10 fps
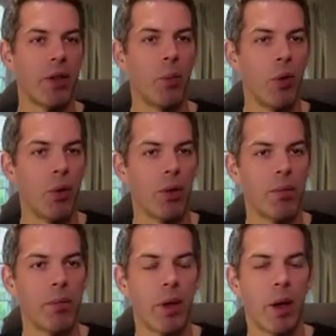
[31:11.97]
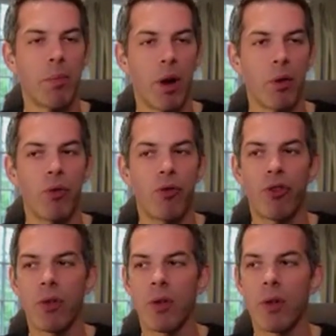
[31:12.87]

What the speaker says: the wall approach